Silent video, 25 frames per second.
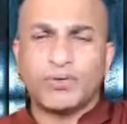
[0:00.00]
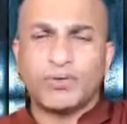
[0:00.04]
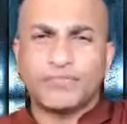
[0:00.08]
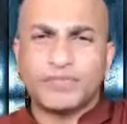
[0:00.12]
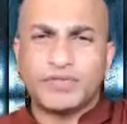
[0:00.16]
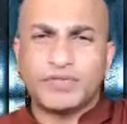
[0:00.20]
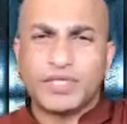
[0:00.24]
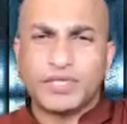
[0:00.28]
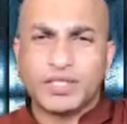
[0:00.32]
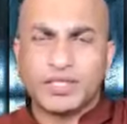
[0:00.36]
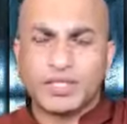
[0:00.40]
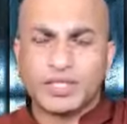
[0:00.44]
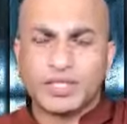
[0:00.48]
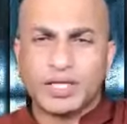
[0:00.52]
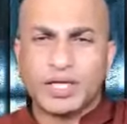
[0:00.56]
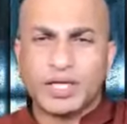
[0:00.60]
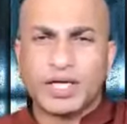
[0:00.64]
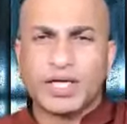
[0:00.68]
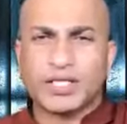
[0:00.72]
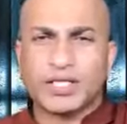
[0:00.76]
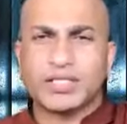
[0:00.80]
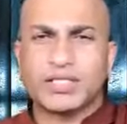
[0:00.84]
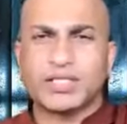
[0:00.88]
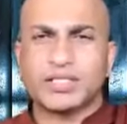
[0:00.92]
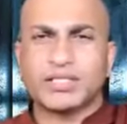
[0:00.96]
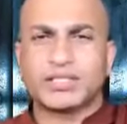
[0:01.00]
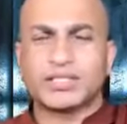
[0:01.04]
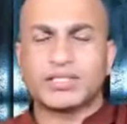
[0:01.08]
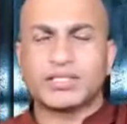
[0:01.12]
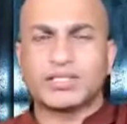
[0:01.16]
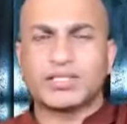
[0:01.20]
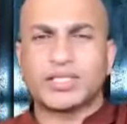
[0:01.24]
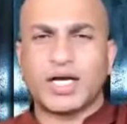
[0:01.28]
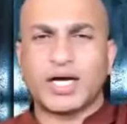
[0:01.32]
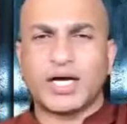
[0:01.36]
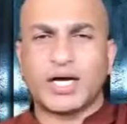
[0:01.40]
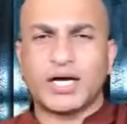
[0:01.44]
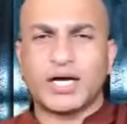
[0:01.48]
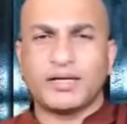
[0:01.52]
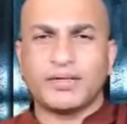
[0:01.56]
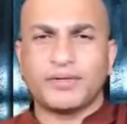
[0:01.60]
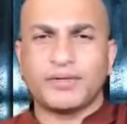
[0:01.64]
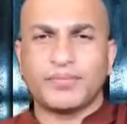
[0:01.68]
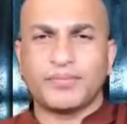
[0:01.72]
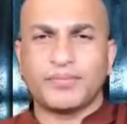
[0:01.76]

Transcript: of the other star.